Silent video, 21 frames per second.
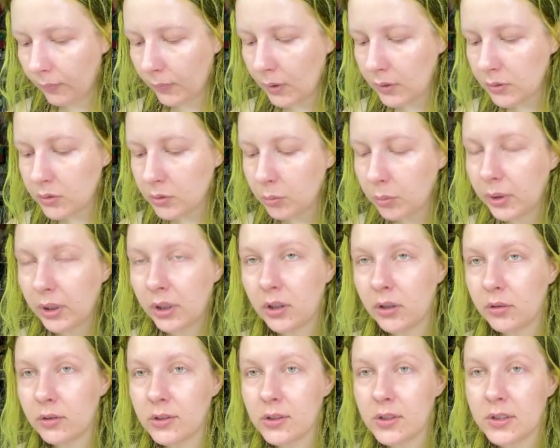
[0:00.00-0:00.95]
So my
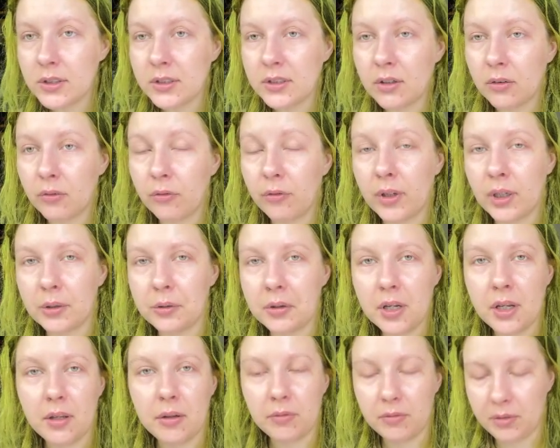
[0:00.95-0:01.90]
cuticles are
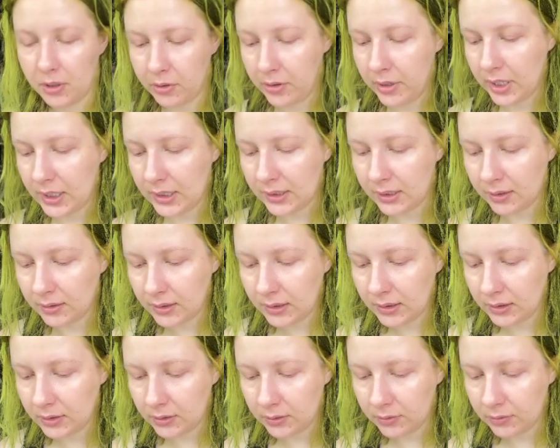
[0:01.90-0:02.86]
very
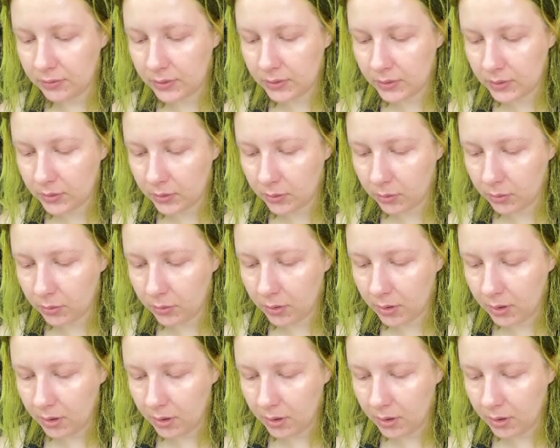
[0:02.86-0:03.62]
sensitive, so